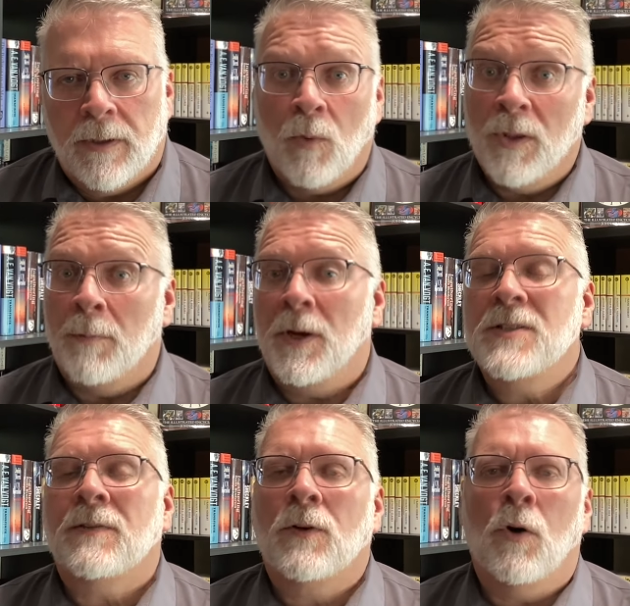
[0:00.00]
Would the
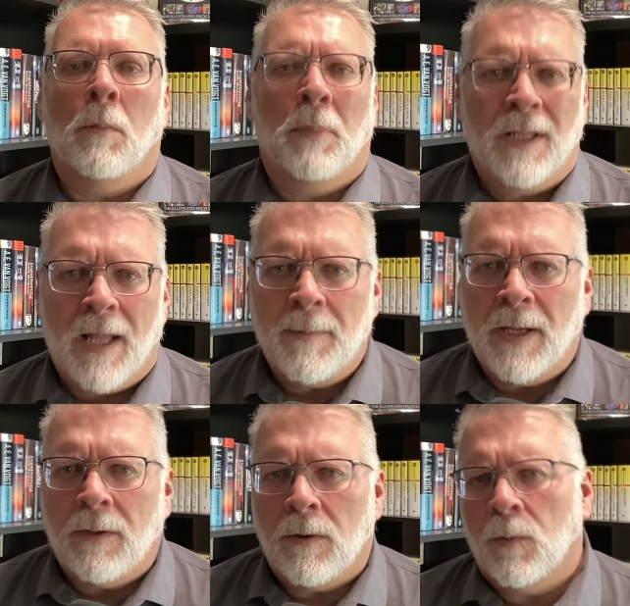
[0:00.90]
price of gold
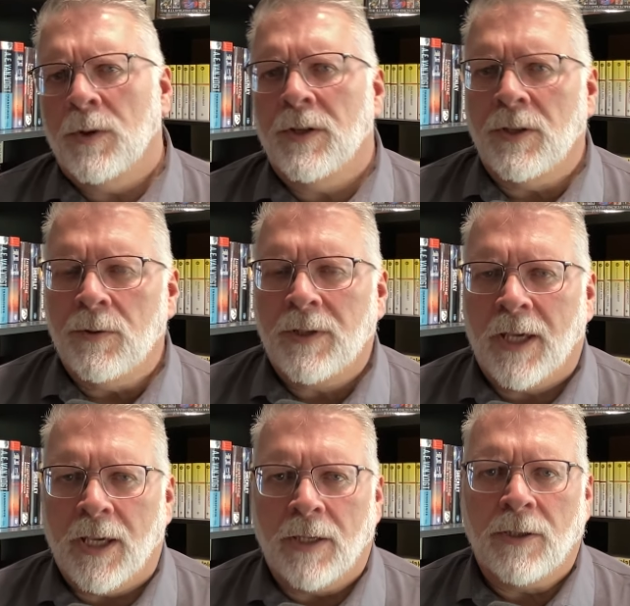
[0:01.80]
plummet or would the
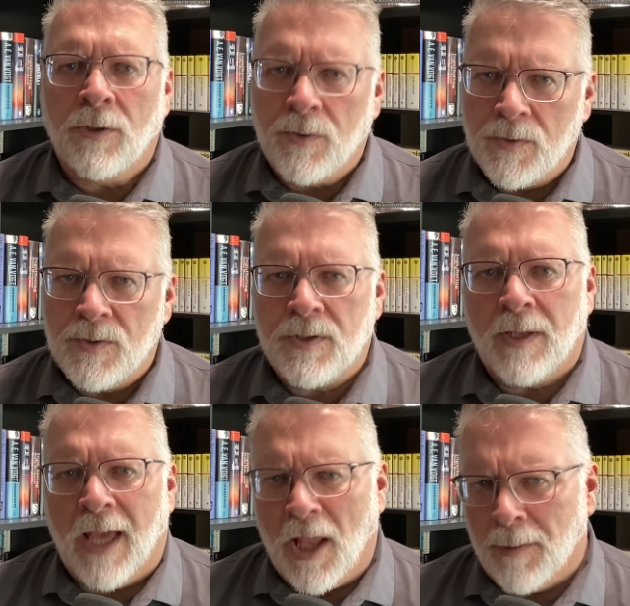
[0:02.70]
UK
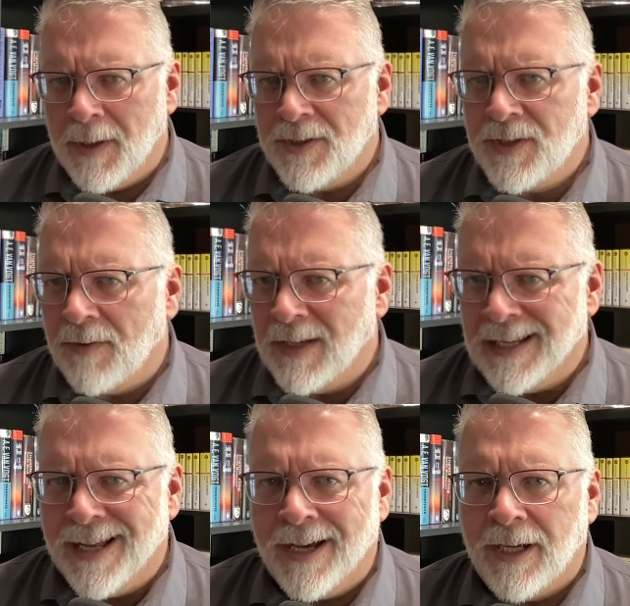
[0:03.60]
use element
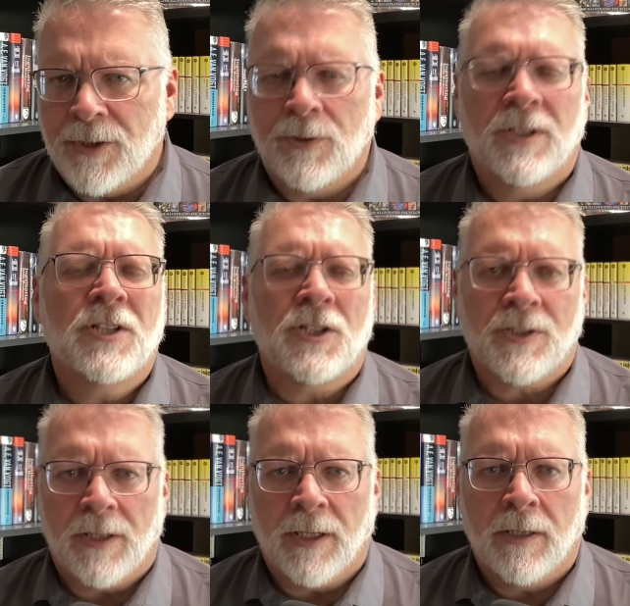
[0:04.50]
79
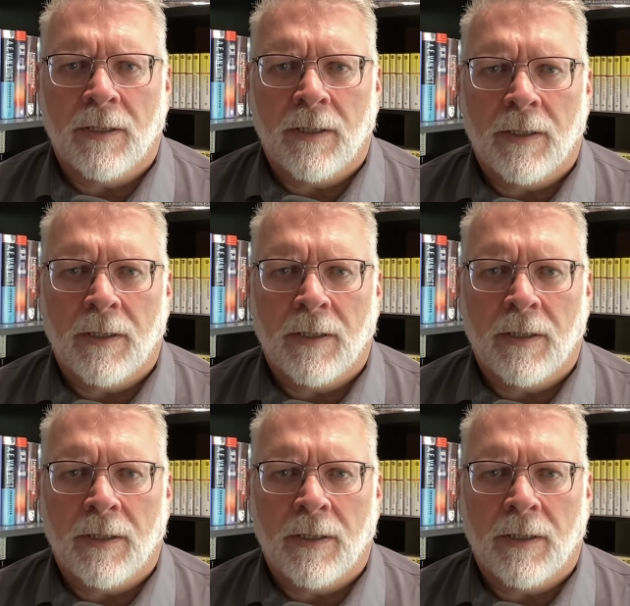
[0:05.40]
judiciously?